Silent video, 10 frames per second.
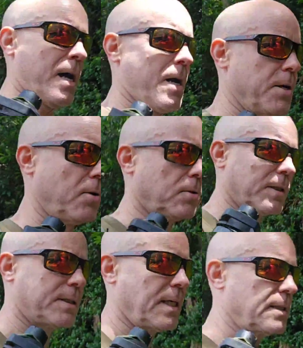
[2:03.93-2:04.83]
I
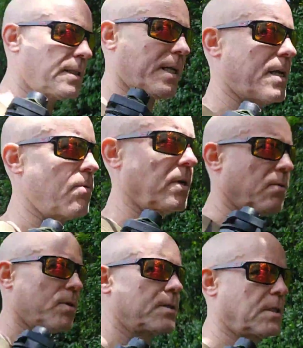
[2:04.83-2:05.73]
noticed yesterday when I
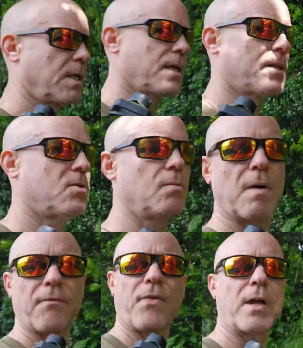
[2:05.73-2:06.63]
was doing
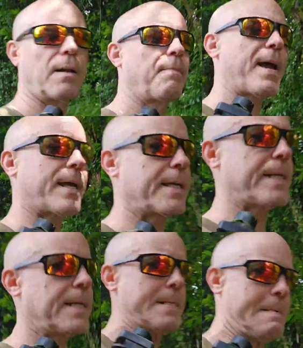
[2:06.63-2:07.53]
my final
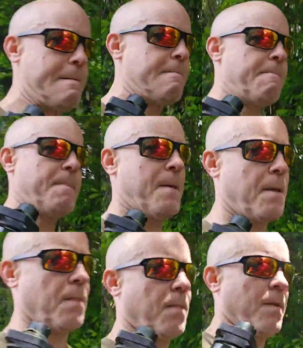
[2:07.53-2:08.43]
packing,
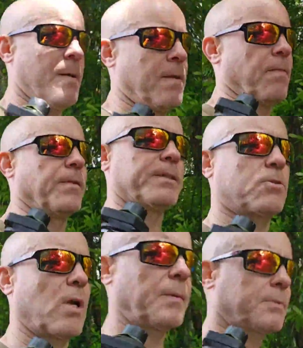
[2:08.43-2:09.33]
the
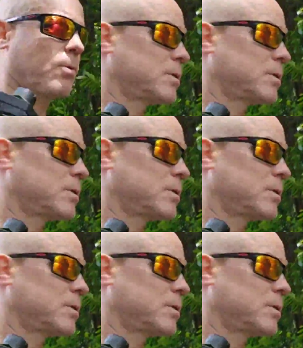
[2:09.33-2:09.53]
straps were